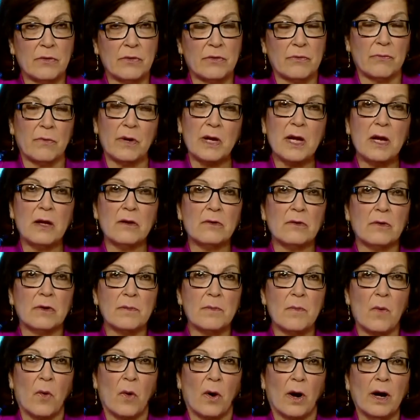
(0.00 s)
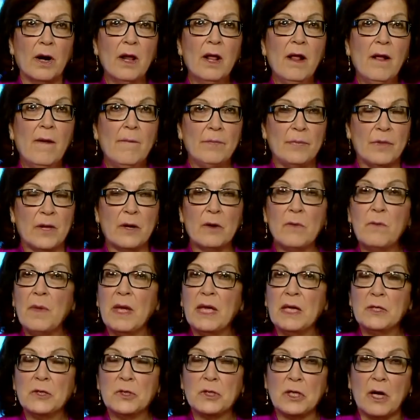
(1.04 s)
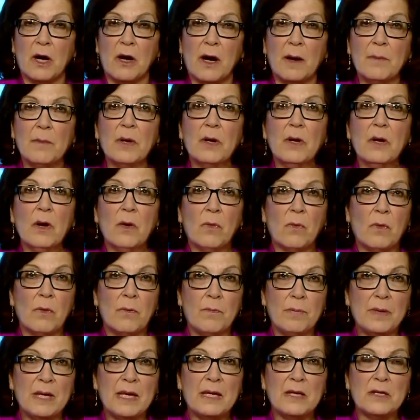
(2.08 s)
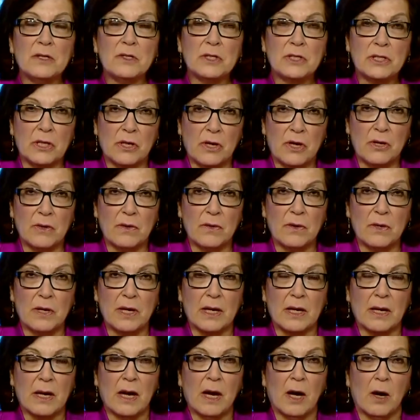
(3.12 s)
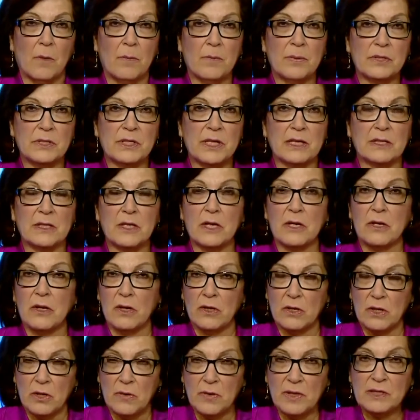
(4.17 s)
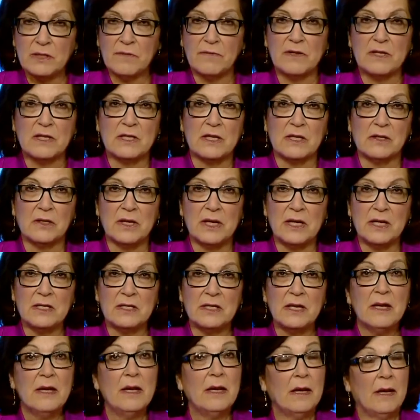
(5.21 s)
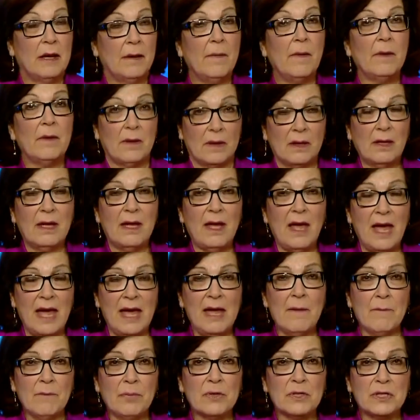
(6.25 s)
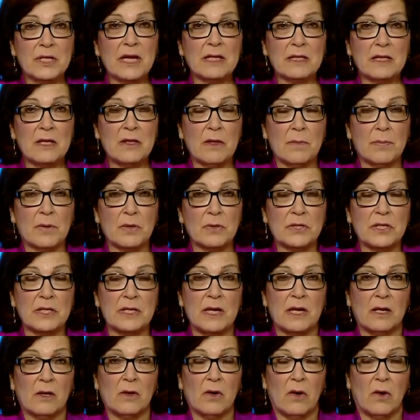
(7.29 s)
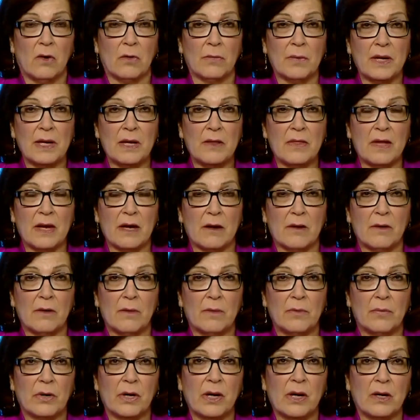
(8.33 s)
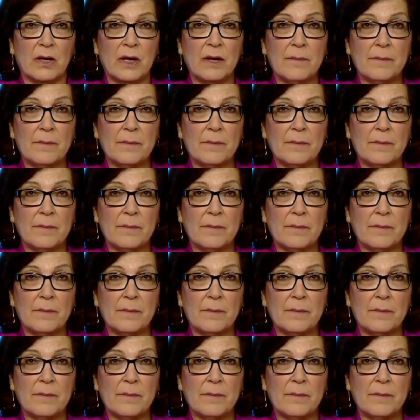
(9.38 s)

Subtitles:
300 more. Their main job will be security, help protecting U.S. facilities and protecting the personnel already there. Brianna?